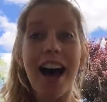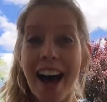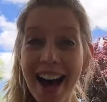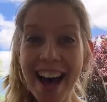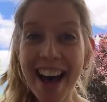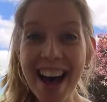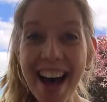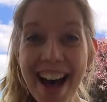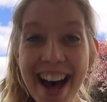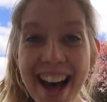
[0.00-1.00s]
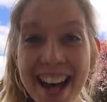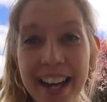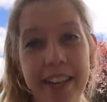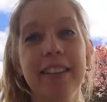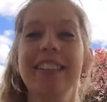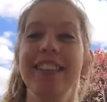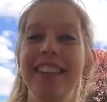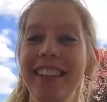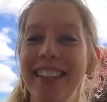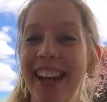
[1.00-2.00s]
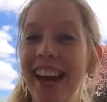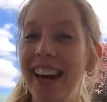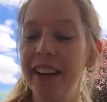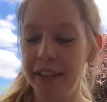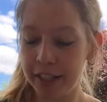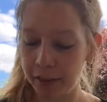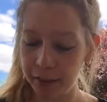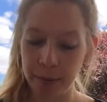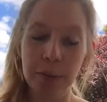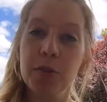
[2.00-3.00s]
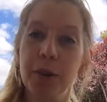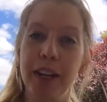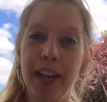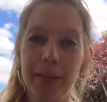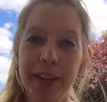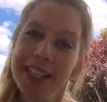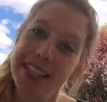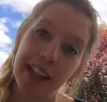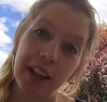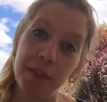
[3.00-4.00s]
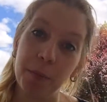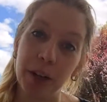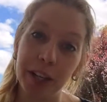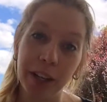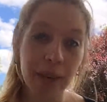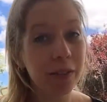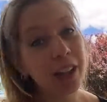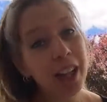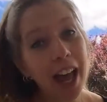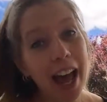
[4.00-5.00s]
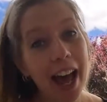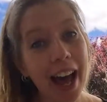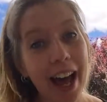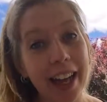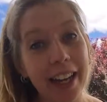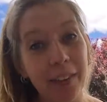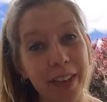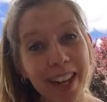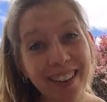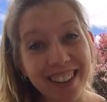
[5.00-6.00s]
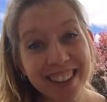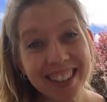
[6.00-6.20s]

ah! Yeah, so 29 weeks, 11 more to go, and here we go.